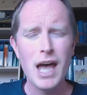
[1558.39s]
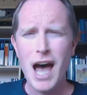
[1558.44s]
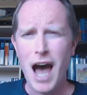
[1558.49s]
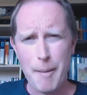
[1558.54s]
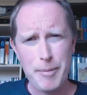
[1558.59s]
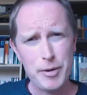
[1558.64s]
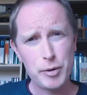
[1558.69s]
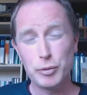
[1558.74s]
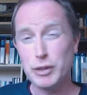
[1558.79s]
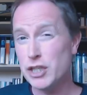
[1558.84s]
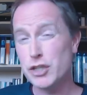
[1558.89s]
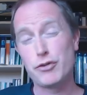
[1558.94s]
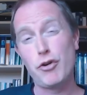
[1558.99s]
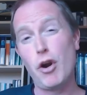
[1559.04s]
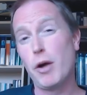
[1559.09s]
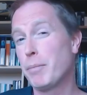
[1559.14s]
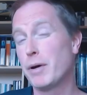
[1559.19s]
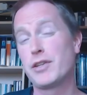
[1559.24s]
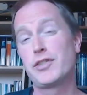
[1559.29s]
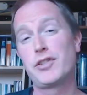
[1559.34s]
I've been really
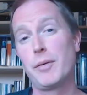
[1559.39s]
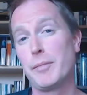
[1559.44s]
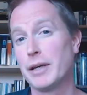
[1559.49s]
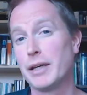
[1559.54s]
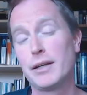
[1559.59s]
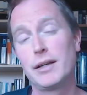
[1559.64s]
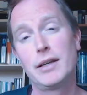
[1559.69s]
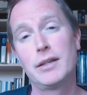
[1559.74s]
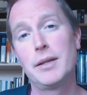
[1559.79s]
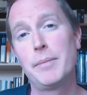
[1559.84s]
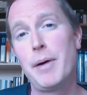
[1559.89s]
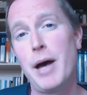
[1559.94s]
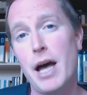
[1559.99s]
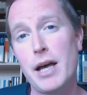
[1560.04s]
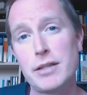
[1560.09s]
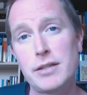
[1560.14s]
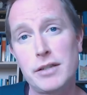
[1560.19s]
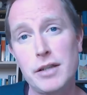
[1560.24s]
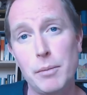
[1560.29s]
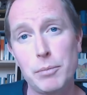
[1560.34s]
struck by something in the
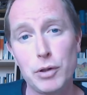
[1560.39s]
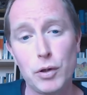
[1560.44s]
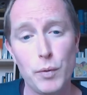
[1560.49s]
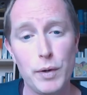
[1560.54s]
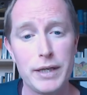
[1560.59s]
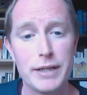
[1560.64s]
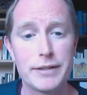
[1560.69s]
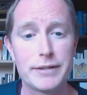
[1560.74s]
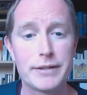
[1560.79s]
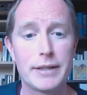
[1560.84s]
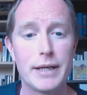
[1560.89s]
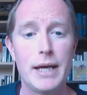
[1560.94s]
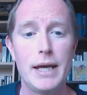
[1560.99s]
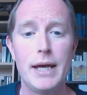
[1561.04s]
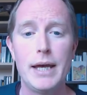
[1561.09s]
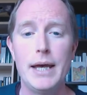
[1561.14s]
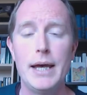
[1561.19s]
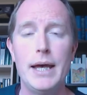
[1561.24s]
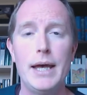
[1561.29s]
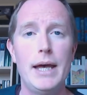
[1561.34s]
past couple of weeks.
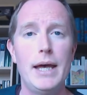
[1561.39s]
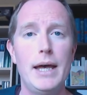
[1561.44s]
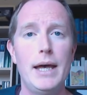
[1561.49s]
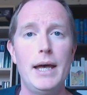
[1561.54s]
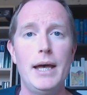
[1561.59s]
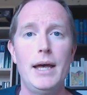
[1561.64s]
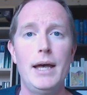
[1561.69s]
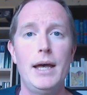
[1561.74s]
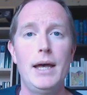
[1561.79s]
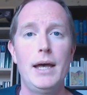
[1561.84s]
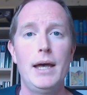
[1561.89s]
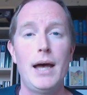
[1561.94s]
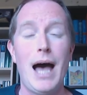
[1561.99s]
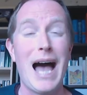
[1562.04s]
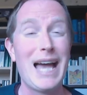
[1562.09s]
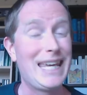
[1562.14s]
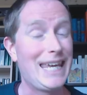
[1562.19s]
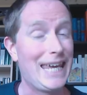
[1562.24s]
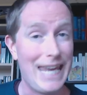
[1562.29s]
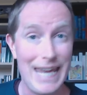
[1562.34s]

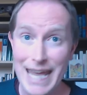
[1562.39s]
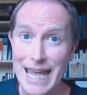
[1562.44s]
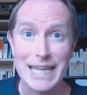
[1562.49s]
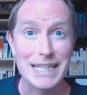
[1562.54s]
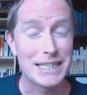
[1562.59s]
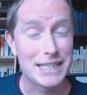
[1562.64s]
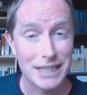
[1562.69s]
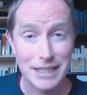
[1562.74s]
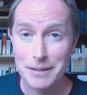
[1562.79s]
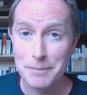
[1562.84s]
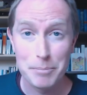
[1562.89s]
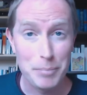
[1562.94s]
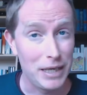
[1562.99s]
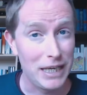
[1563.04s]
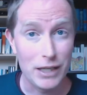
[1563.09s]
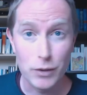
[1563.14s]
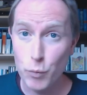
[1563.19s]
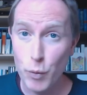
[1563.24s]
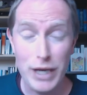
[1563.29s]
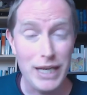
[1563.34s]
I hate
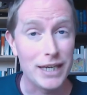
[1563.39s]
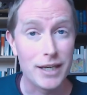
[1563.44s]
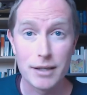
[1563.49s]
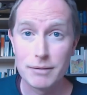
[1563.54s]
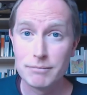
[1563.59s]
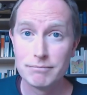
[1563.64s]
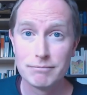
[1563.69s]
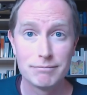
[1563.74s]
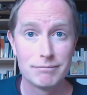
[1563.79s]
being weak.